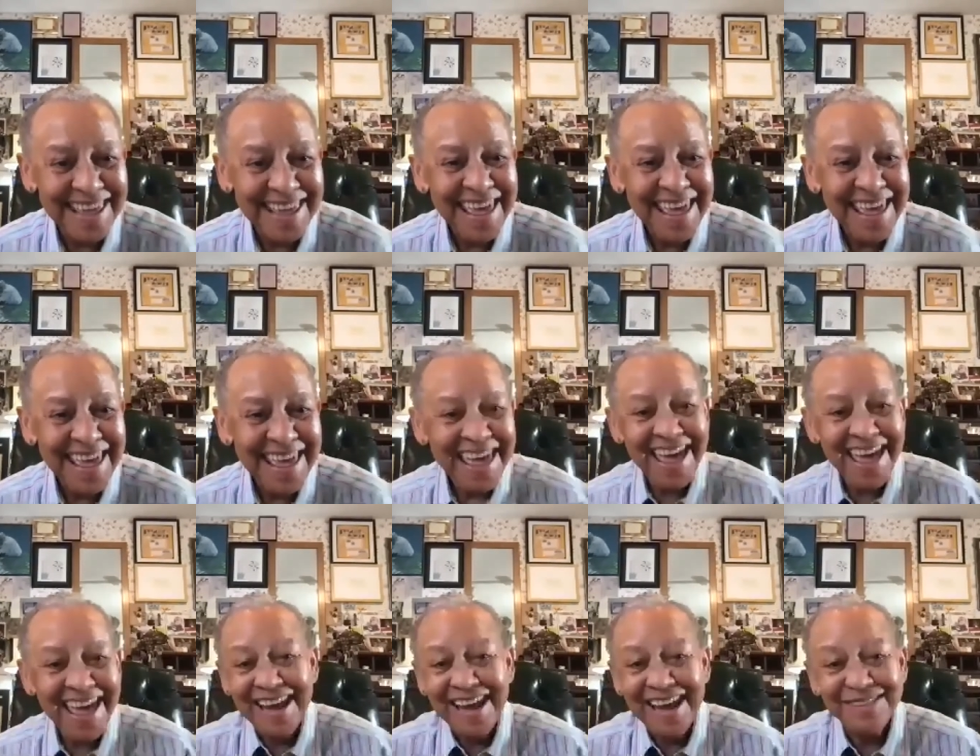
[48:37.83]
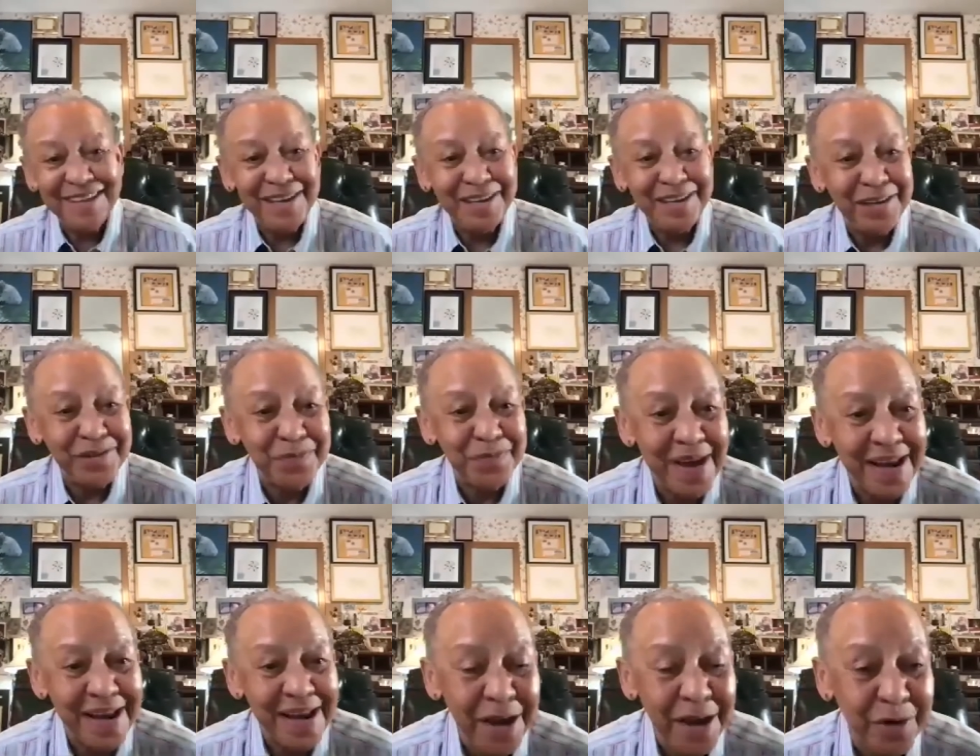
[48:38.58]
And I think he's
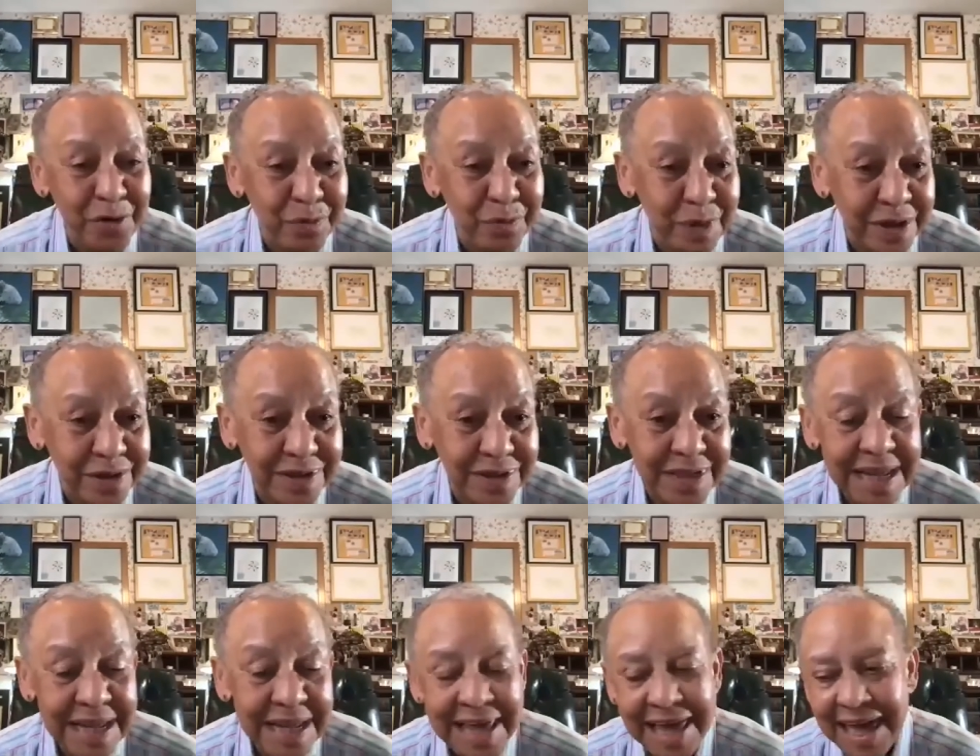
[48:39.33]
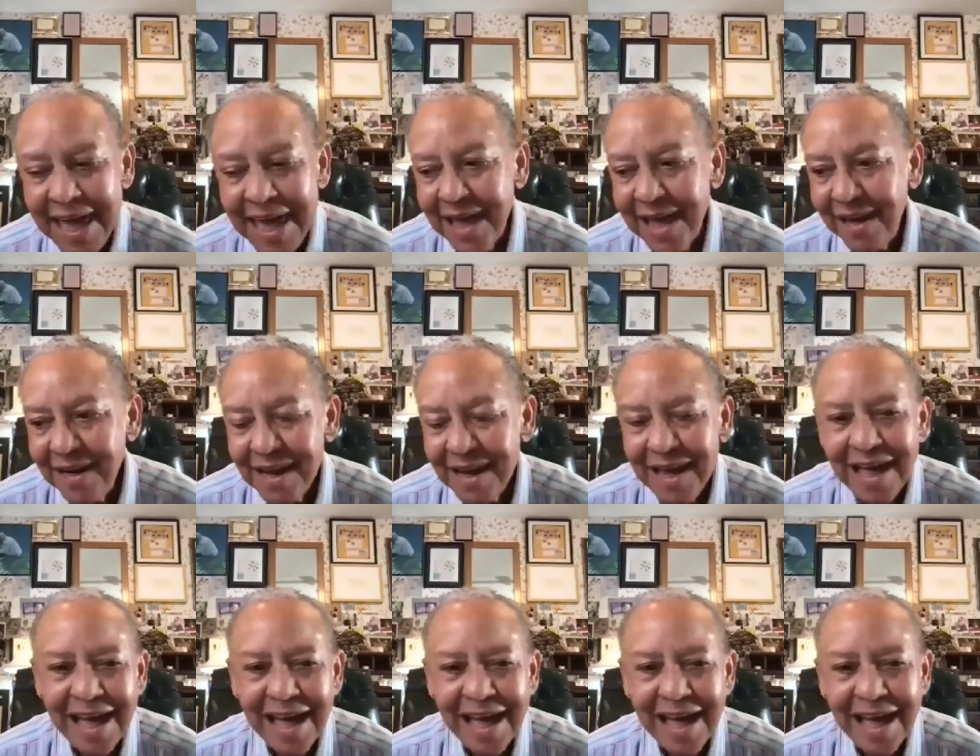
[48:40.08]
right. I don't miss it. And